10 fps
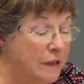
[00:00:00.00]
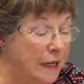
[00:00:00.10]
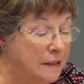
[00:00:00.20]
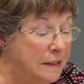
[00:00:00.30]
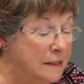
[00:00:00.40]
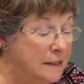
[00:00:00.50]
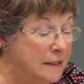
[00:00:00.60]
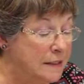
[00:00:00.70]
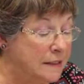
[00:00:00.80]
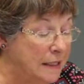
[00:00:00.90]

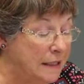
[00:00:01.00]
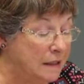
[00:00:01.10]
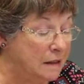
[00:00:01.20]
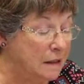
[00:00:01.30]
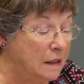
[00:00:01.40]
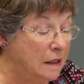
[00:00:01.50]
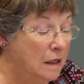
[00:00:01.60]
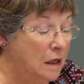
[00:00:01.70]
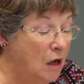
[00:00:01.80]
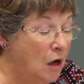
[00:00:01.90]
1916.
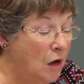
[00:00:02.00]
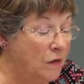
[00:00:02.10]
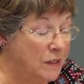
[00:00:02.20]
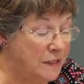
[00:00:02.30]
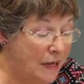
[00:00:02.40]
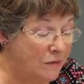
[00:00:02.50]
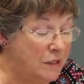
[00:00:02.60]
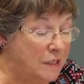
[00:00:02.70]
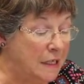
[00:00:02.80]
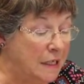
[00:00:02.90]
On the
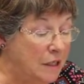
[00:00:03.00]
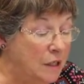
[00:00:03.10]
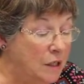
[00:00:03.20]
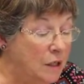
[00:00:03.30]
17th,